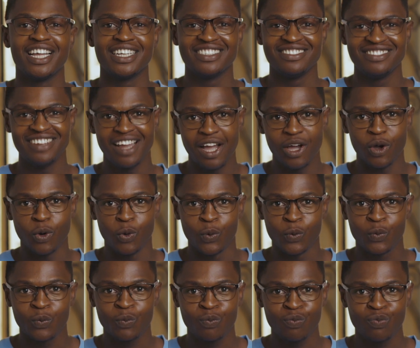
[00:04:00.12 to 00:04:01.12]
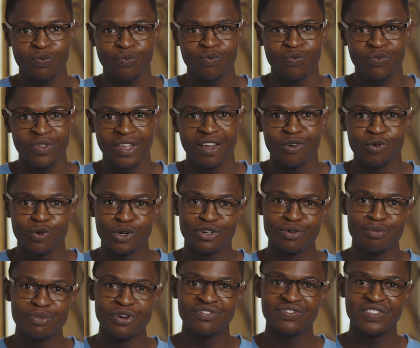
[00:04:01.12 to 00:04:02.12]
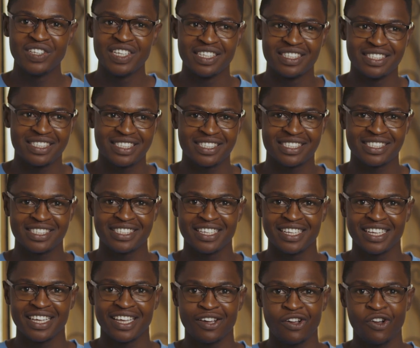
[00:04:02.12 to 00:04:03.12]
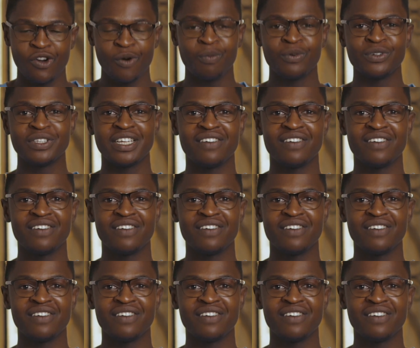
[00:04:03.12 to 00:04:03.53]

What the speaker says: Now we removed it, coupled